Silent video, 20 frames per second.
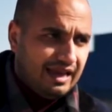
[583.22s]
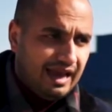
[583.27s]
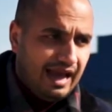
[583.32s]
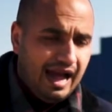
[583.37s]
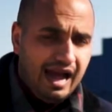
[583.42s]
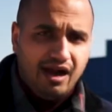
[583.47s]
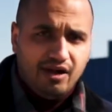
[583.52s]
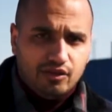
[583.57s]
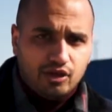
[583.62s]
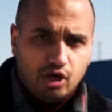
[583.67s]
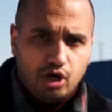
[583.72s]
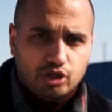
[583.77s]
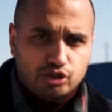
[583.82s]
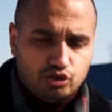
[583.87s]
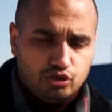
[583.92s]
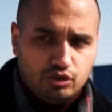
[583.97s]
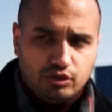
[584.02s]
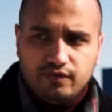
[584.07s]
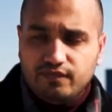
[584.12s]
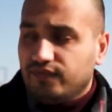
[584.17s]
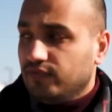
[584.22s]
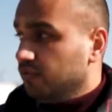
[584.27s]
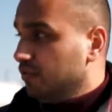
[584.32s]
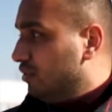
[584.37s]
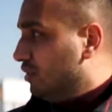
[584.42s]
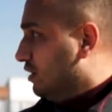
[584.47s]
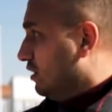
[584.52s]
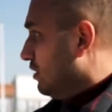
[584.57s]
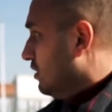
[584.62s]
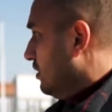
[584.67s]
out of the cars you're looking for.
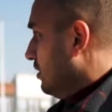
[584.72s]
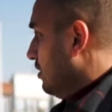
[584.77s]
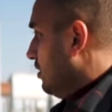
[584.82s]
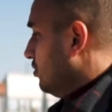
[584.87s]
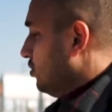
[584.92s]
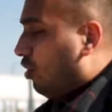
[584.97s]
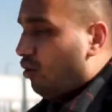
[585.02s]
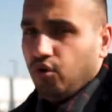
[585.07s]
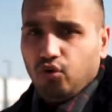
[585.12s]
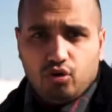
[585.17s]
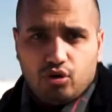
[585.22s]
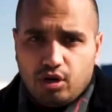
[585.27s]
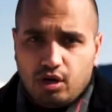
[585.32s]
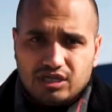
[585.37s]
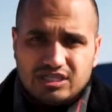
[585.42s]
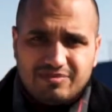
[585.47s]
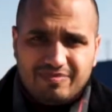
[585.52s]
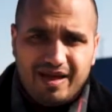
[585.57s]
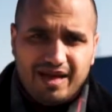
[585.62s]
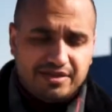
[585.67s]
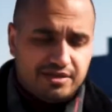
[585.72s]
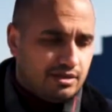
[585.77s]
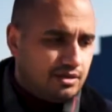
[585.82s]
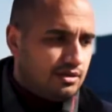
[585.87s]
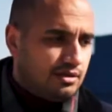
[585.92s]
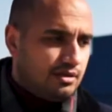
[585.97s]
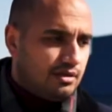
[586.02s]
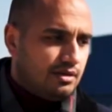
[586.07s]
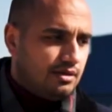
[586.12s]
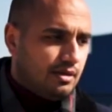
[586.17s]
Not all cars are bad.
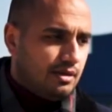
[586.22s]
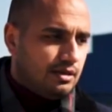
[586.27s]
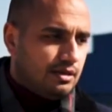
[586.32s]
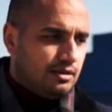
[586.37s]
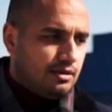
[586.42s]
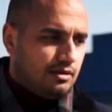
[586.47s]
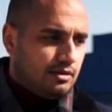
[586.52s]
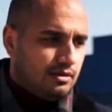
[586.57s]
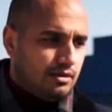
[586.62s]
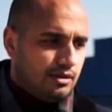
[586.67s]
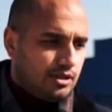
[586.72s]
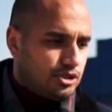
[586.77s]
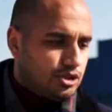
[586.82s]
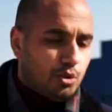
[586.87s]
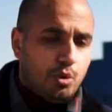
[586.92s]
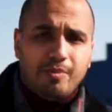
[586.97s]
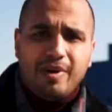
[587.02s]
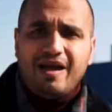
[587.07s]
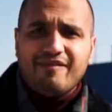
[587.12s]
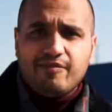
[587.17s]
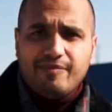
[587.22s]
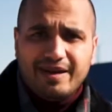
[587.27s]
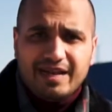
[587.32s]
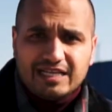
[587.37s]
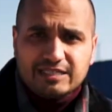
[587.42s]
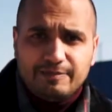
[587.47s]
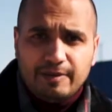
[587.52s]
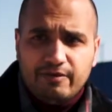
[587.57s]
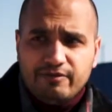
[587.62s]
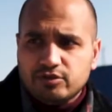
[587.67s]
Someone might have a bad
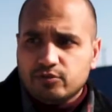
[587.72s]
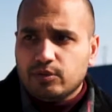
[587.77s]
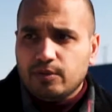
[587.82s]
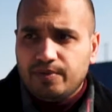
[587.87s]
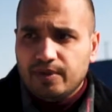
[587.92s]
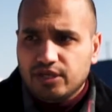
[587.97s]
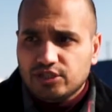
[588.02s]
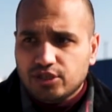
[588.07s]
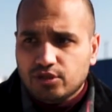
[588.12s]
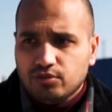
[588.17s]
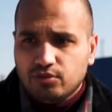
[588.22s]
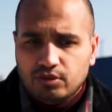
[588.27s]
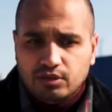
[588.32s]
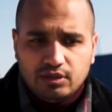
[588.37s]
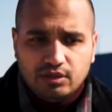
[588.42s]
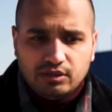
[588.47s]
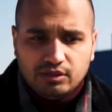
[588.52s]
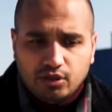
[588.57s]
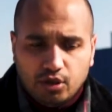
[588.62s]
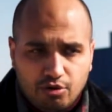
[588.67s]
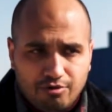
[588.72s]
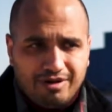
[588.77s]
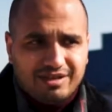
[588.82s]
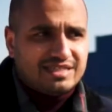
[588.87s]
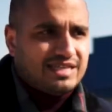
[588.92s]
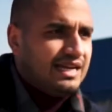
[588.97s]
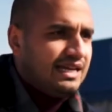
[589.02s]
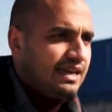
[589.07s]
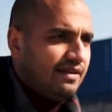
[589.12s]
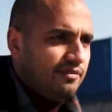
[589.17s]
experience with a Peugeot. They'll go around
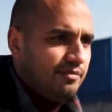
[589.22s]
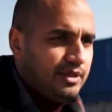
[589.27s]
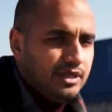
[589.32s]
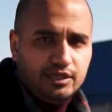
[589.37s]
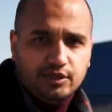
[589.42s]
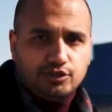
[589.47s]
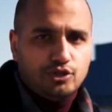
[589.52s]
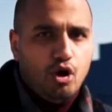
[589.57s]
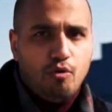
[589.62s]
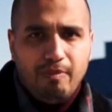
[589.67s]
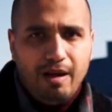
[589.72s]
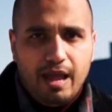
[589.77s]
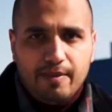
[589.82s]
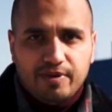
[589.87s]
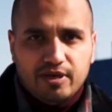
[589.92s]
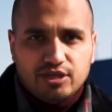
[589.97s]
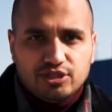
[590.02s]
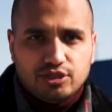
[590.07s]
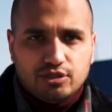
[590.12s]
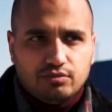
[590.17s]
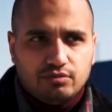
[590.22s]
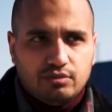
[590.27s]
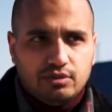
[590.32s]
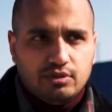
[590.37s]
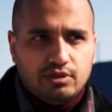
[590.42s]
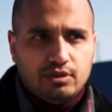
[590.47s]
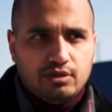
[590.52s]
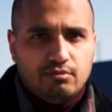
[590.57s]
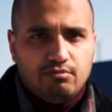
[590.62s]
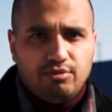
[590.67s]
telling everybody, don't buy a Peugeot.
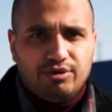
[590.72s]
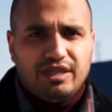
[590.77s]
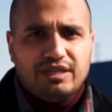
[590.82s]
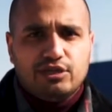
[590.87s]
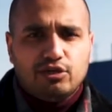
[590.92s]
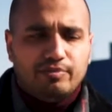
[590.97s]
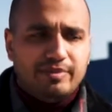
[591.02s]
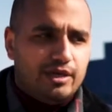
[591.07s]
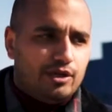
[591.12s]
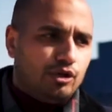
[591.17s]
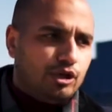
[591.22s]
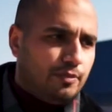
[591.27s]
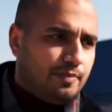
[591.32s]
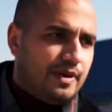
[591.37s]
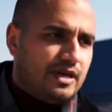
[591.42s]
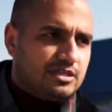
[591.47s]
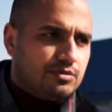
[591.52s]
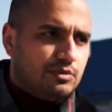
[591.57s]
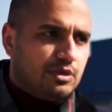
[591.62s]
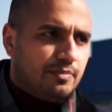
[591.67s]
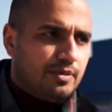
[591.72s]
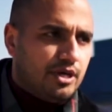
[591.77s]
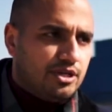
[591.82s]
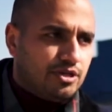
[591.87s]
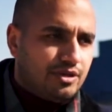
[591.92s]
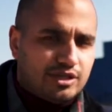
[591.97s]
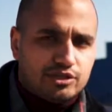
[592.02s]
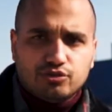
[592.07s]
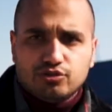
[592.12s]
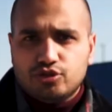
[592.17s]
but then you'll meet another person with a
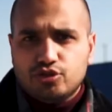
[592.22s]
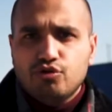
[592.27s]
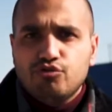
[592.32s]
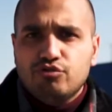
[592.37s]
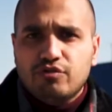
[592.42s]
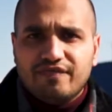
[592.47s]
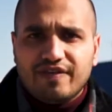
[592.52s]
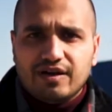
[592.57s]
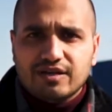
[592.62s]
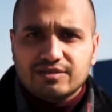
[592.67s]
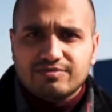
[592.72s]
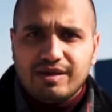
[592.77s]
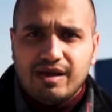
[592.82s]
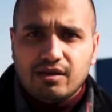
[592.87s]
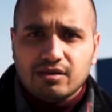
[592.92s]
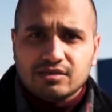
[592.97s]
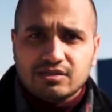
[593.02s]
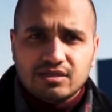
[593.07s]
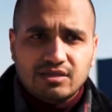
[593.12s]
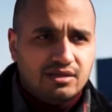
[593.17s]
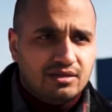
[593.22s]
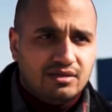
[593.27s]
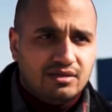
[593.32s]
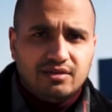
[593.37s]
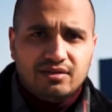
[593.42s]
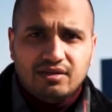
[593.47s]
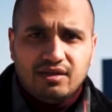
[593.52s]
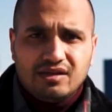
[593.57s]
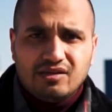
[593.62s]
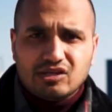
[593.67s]
Peugeot that's done 200,000 miles
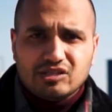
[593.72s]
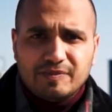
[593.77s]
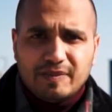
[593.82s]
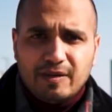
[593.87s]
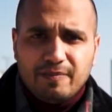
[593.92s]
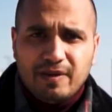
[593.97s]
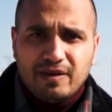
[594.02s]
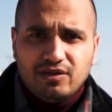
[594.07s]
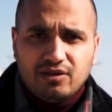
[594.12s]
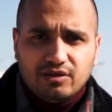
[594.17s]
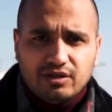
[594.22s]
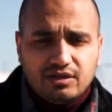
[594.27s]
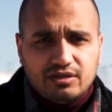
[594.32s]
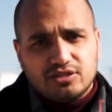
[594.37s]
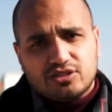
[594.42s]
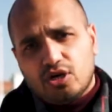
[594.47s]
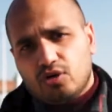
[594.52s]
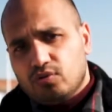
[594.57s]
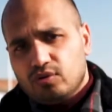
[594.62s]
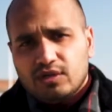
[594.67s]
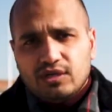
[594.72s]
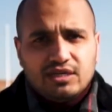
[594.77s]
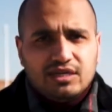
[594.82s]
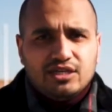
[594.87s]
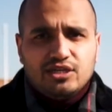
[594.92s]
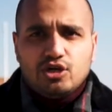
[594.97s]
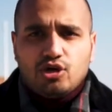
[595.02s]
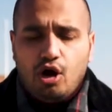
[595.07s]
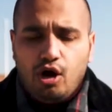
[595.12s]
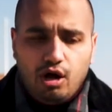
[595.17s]
and not spent a penny on it. So
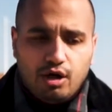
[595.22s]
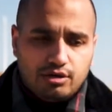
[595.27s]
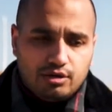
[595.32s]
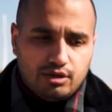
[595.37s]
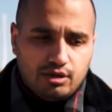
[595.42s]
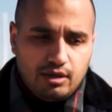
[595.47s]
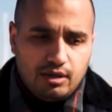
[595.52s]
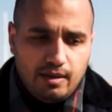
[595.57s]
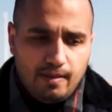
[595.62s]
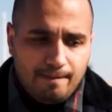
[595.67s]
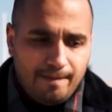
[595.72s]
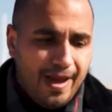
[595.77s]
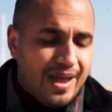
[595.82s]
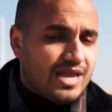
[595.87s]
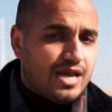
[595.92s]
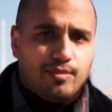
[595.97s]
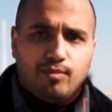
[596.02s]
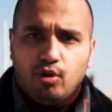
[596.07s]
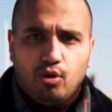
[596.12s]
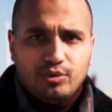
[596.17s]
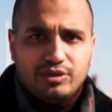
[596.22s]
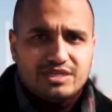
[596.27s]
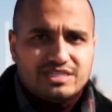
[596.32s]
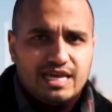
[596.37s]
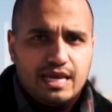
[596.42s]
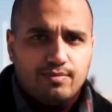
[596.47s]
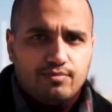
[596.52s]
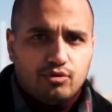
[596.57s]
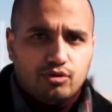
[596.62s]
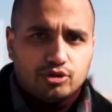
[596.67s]
you can't paint them all with the
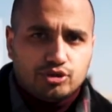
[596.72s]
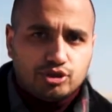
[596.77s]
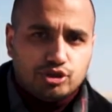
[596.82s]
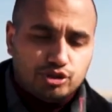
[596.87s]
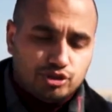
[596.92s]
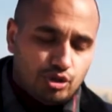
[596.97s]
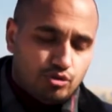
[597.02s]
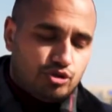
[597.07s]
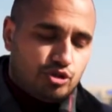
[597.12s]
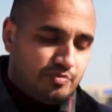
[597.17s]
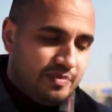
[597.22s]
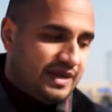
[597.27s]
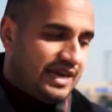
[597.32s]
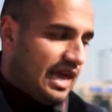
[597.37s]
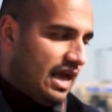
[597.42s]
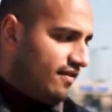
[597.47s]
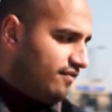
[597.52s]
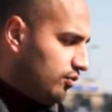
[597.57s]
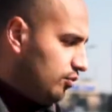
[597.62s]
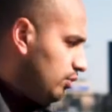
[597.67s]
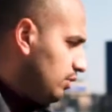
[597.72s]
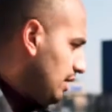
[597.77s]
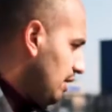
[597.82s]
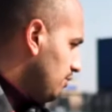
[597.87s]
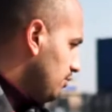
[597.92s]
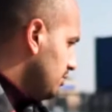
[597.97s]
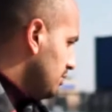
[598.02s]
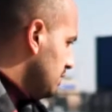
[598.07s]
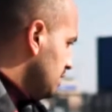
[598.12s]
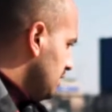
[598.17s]
same brush, so just be careful with that
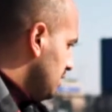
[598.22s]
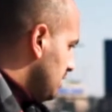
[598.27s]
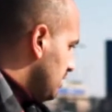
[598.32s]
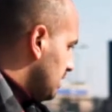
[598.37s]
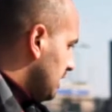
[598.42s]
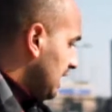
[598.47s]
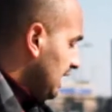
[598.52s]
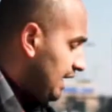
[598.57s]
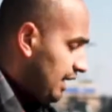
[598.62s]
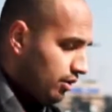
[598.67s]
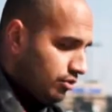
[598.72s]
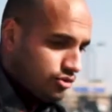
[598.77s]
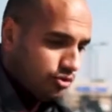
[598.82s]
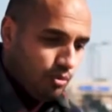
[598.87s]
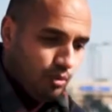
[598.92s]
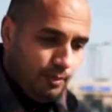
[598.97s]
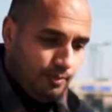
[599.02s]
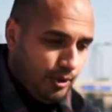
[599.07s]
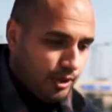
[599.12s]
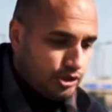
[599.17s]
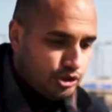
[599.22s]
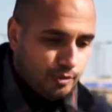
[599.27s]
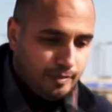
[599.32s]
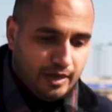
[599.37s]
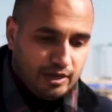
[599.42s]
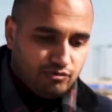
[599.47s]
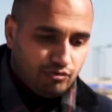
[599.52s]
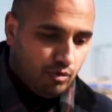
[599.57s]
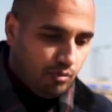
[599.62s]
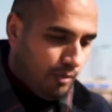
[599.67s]
one. Clio's 1.2
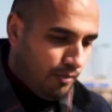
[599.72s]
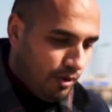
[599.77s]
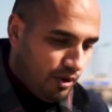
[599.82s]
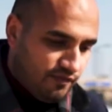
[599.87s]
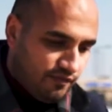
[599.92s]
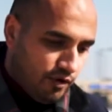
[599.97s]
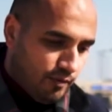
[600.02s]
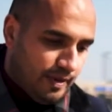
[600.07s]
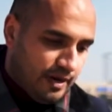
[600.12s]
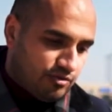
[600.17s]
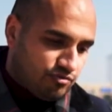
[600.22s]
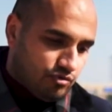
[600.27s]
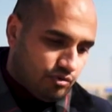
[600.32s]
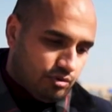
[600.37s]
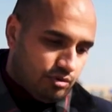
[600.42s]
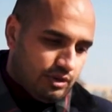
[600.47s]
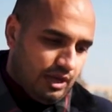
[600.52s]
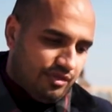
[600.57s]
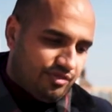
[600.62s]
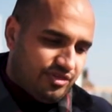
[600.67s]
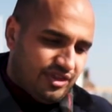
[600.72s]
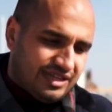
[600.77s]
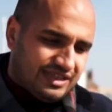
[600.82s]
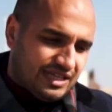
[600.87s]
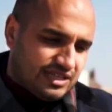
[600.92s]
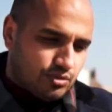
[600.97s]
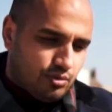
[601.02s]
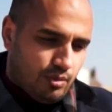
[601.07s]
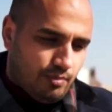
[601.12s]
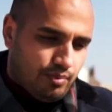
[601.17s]
petrol, 1.4 petrol, I think
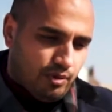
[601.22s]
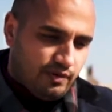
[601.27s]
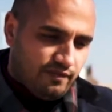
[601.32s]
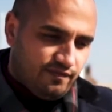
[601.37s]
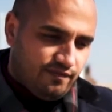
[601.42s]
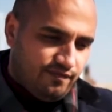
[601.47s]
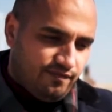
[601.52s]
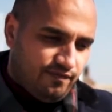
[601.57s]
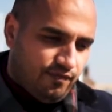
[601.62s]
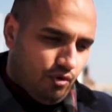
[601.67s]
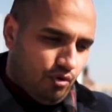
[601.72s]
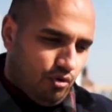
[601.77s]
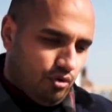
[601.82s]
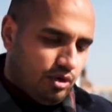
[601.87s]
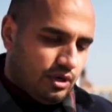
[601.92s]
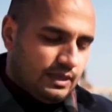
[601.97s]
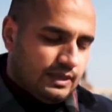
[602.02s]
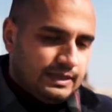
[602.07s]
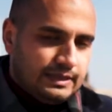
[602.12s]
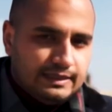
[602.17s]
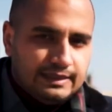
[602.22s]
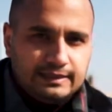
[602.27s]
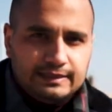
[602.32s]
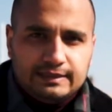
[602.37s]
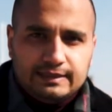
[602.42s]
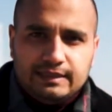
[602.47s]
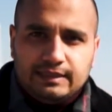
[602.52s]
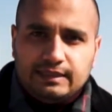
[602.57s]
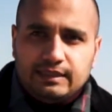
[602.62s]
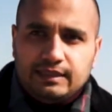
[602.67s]
that's a 1.4.